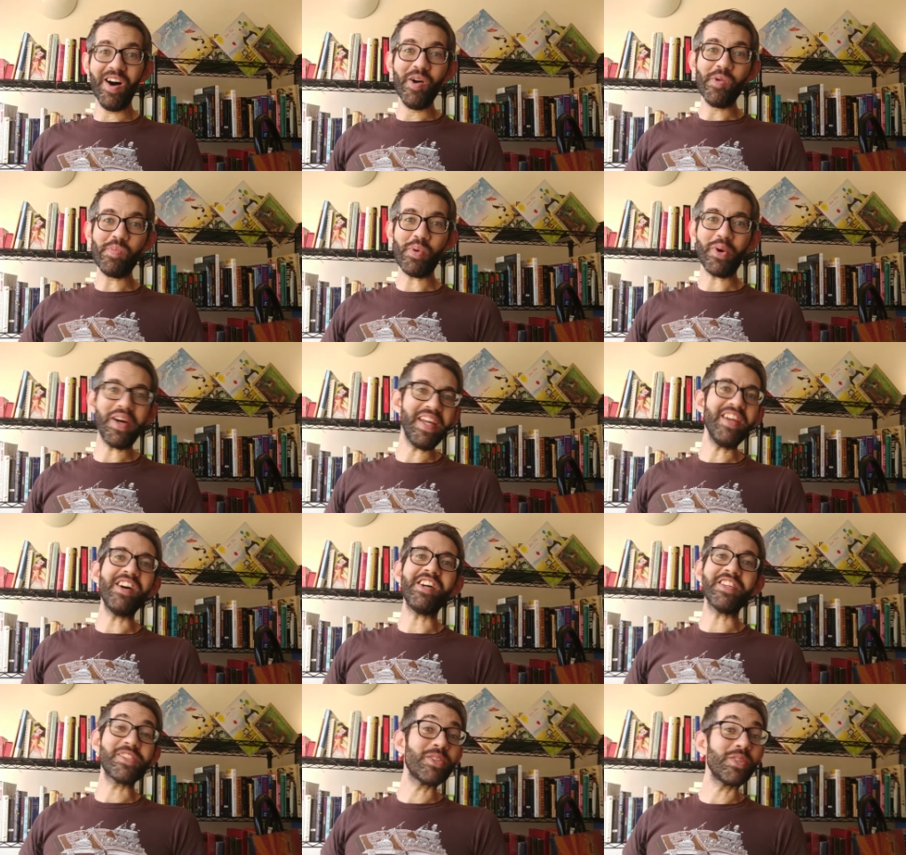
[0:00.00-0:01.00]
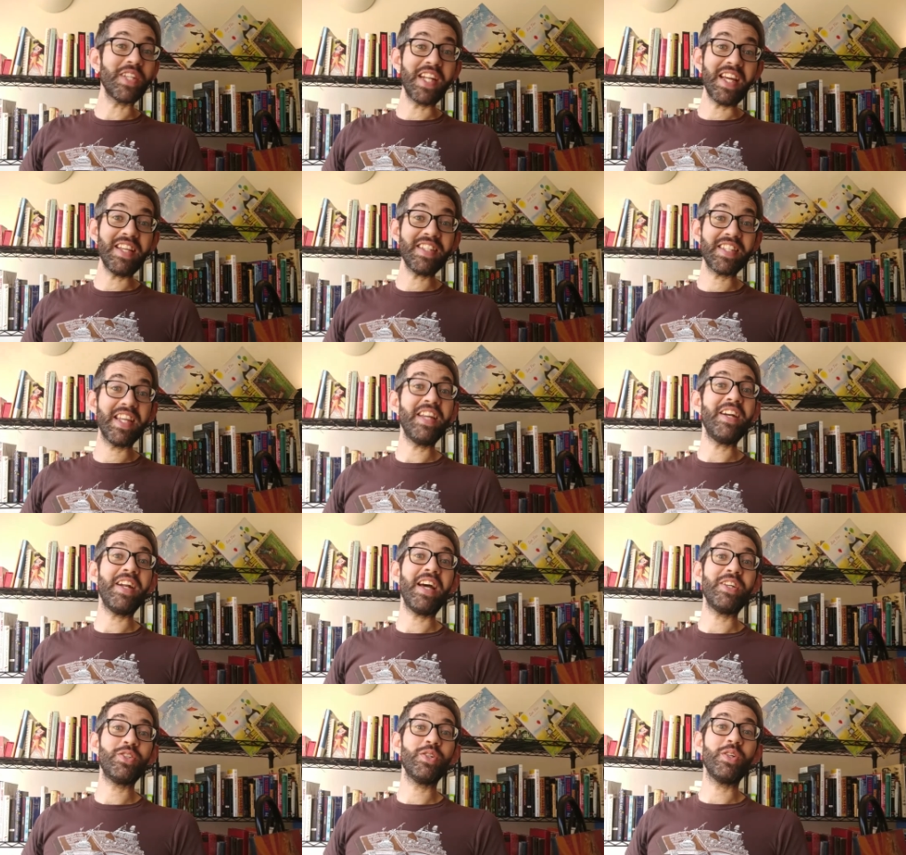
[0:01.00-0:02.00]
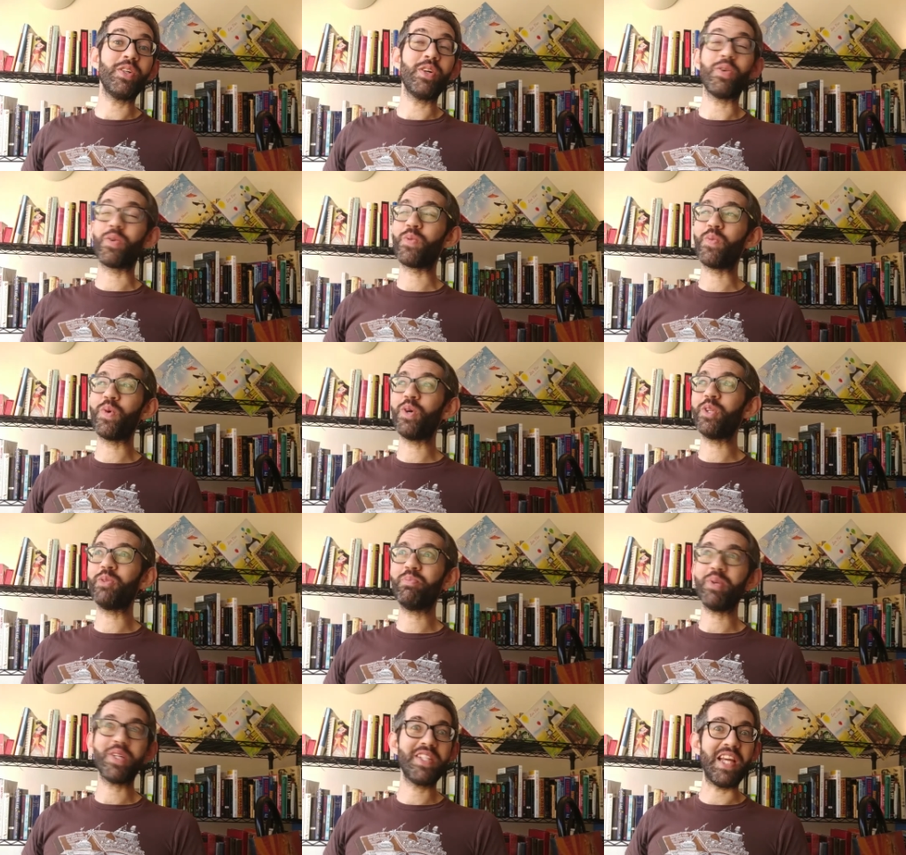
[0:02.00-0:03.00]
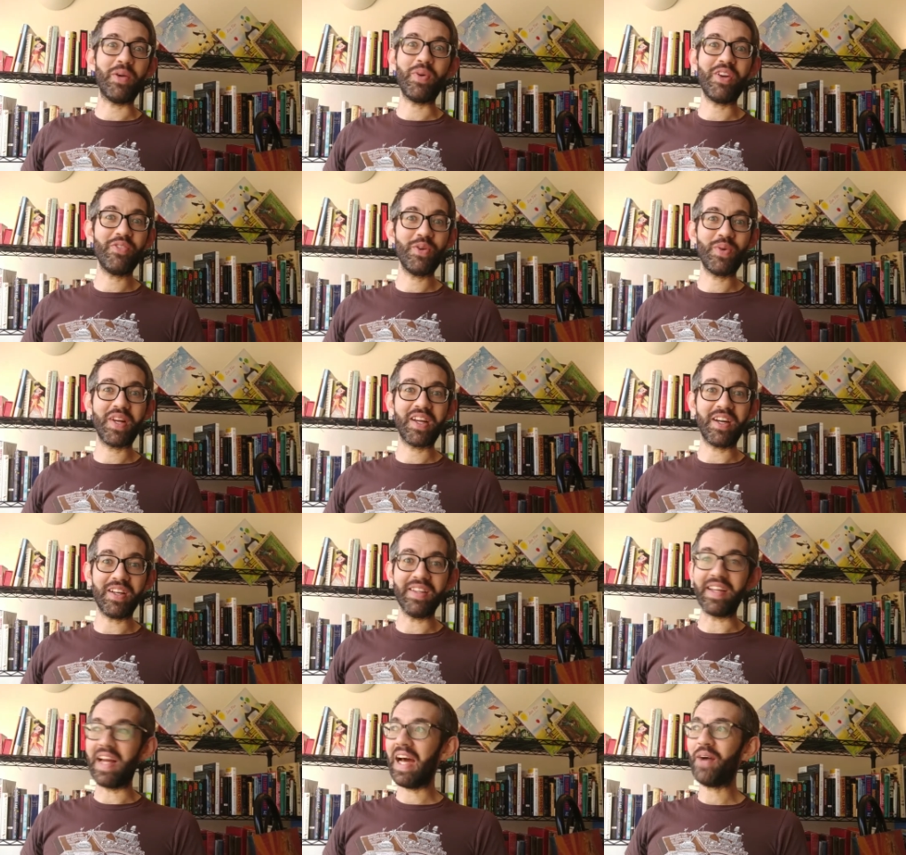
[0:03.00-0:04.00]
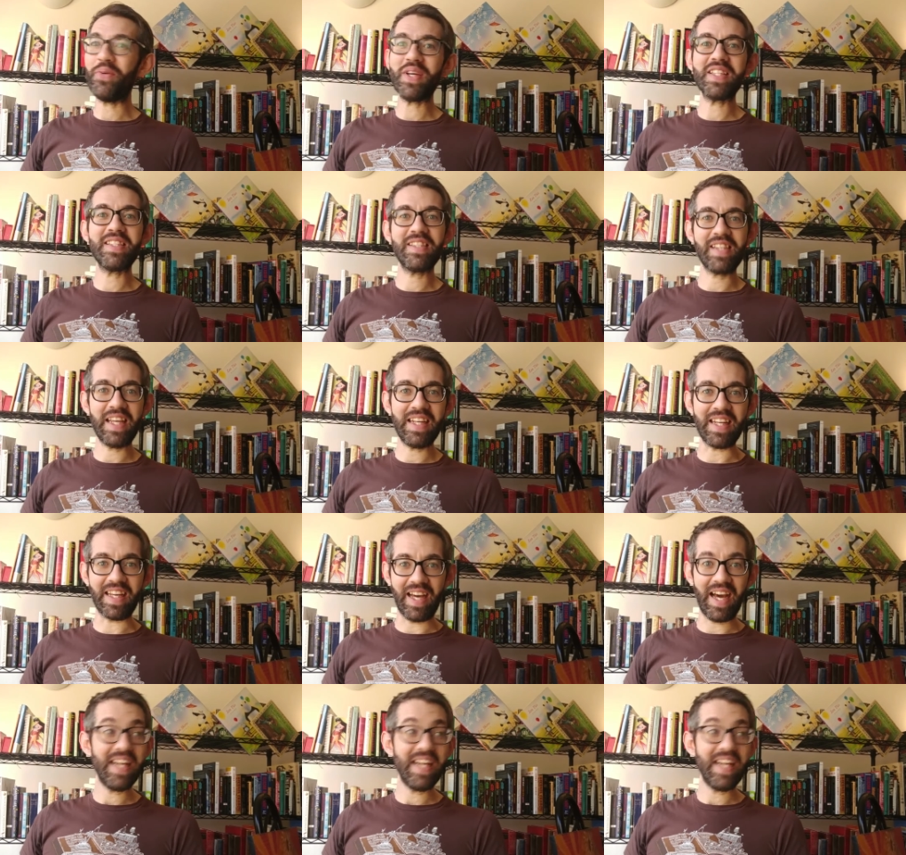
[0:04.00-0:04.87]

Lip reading: Oh boy, y'all, so today is International or World Book Day, whatever you want to call it. How exciting.